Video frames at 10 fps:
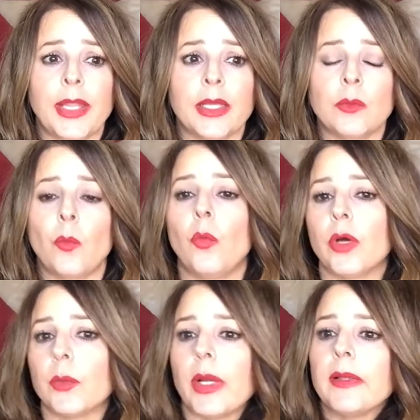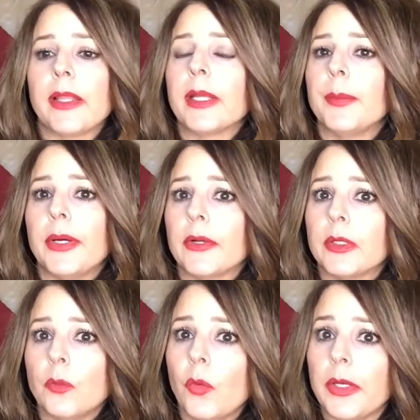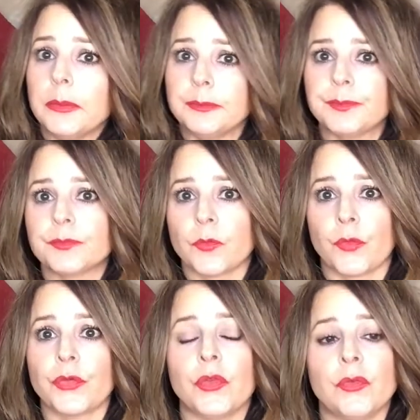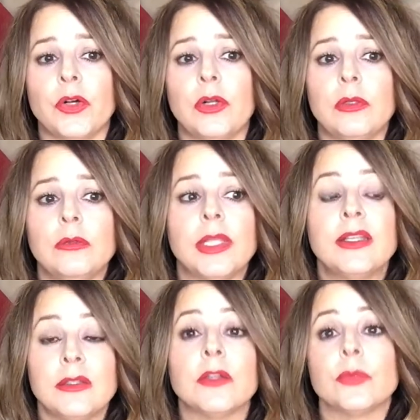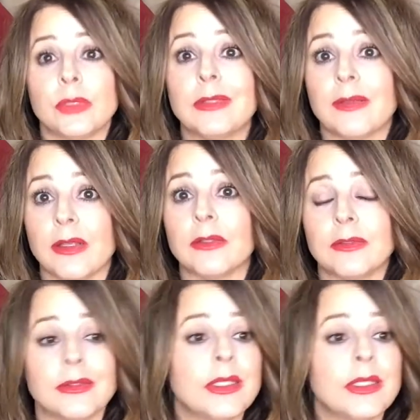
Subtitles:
And what do I like about it? Well, first of all, it does what it says.